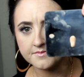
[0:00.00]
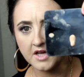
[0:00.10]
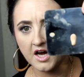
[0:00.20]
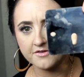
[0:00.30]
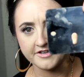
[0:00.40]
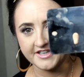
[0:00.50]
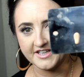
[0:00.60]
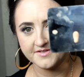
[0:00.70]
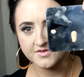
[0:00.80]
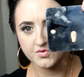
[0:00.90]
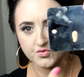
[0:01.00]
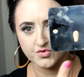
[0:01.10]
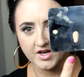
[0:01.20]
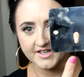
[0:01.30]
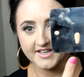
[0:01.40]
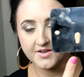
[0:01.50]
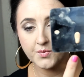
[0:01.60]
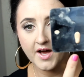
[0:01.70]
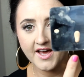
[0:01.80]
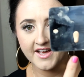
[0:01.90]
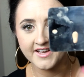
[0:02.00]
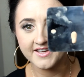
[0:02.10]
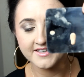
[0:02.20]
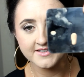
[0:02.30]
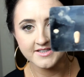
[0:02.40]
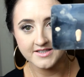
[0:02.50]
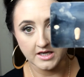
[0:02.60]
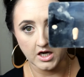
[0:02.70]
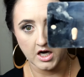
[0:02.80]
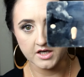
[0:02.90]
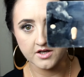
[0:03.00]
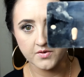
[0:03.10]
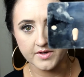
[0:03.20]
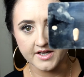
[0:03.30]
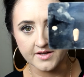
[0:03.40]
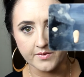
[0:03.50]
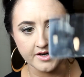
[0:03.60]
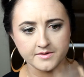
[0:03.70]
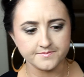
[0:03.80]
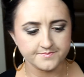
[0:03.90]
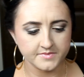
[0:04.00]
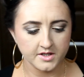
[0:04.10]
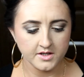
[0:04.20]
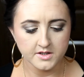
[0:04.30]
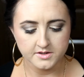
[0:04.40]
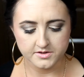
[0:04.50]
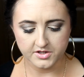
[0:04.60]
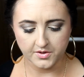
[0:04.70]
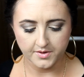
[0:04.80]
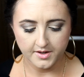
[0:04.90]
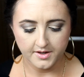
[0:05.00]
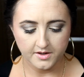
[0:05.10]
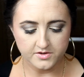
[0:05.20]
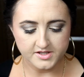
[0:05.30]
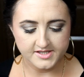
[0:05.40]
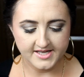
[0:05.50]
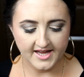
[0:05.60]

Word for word: not running. Running away, not going anywhere. So you just